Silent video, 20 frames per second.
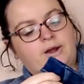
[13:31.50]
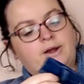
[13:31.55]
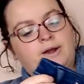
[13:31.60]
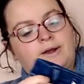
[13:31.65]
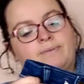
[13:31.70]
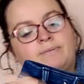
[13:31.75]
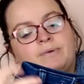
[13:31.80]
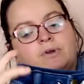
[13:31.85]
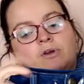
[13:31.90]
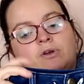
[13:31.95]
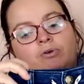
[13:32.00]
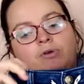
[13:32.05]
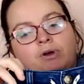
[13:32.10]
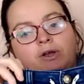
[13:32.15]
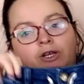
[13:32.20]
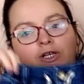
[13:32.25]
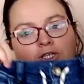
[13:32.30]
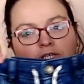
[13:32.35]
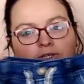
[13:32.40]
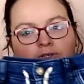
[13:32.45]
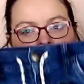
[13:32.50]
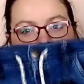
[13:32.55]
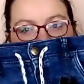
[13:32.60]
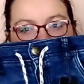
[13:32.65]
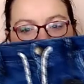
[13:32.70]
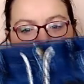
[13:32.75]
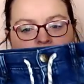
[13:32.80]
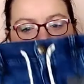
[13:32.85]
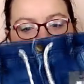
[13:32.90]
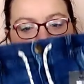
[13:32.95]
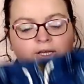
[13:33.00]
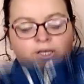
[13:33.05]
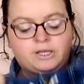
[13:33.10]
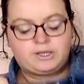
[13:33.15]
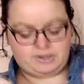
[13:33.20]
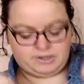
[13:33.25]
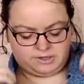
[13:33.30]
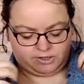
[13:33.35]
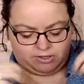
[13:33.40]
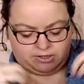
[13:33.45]
um, quite
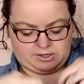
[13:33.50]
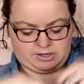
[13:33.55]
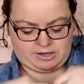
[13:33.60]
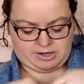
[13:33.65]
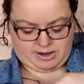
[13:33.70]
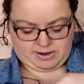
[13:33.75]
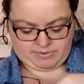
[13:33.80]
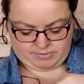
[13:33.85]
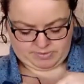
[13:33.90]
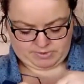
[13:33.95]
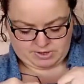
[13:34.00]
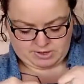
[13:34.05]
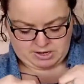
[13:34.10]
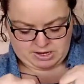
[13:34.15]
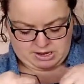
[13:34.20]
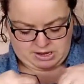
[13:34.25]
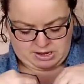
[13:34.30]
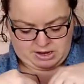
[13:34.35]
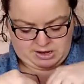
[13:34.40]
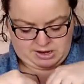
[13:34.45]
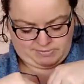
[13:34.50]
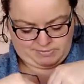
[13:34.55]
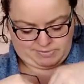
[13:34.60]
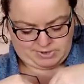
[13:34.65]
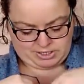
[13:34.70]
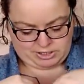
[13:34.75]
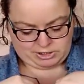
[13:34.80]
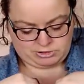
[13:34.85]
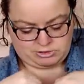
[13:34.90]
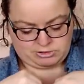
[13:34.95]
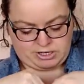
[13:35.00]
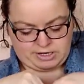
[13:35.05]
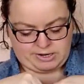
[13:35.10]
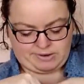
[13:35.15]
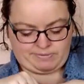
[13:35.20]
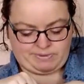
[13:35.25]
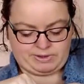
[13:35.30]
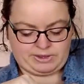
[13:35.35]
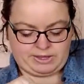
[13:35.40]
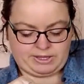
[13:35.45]
stretchy. Um, I might
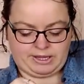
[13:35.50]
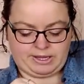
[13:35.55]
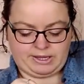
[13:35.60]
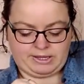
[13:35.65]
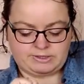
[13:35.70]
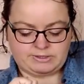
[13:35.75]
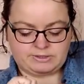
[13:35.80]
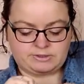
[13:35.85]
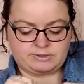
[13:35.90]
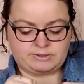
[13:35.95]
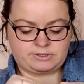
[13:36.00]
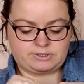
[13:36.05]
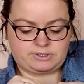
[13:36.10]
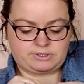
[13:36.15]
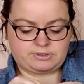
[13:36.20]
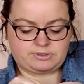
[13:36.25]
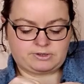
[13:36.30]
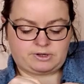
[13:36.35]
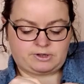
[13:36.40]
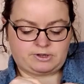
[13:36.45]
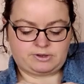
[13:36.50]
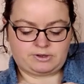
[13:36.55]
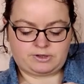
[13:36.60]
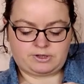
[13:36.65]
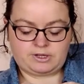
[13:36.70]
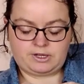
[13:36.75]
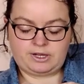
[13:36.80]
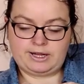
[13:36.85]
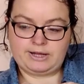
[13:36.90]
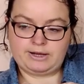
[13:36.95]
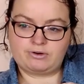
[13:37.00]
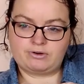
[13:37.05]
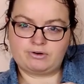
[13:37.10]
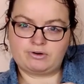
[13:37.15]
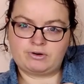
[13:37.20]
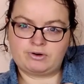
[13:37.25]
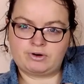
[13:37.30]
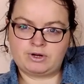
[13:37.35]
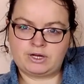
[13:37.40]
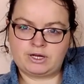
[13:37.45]
train with these because it's got the
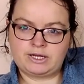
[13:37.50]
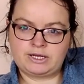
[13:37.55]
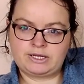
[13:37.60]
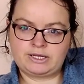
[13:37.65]
little